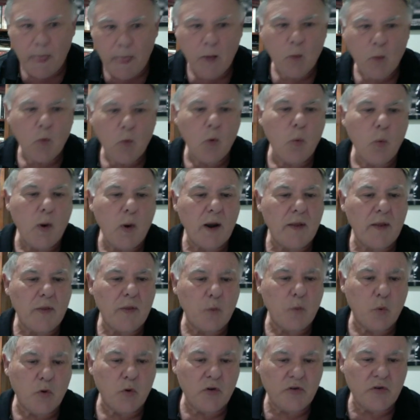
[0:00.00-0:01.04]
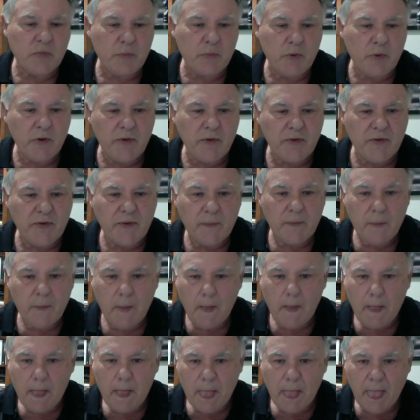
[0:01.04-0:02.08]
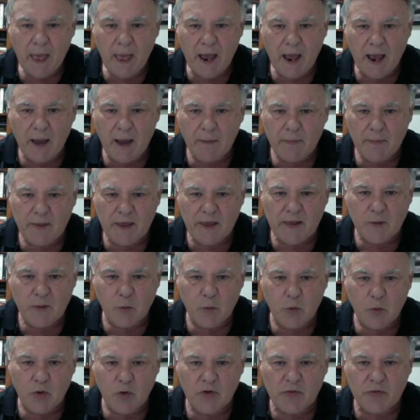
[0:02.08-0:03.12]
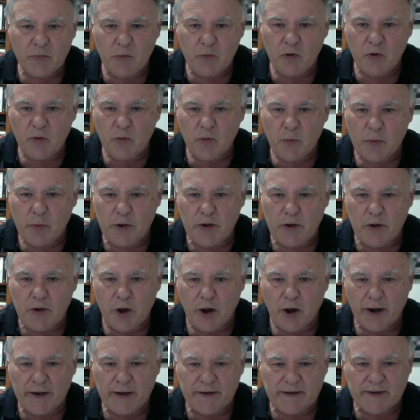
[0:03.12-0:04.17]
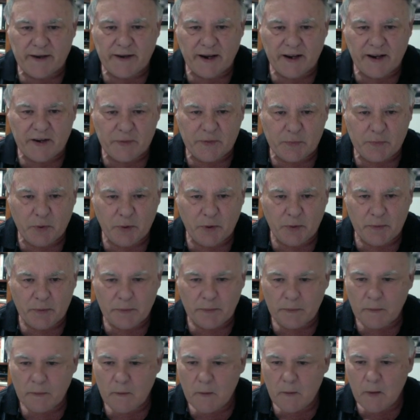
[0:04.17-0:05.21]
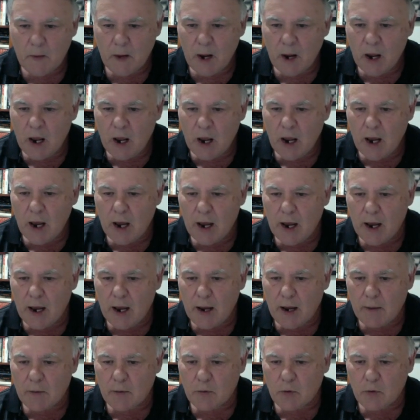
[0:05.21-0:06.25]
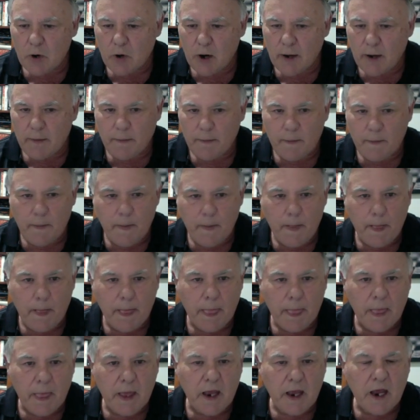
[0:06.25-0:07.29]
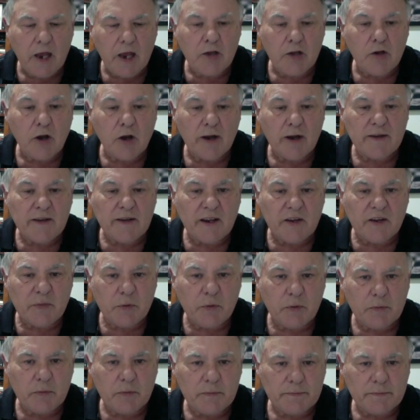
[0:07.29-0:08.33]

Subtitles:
Well, one of the worst moves. The other worst move would be knight takes pawn. Right. Knight takes pawn.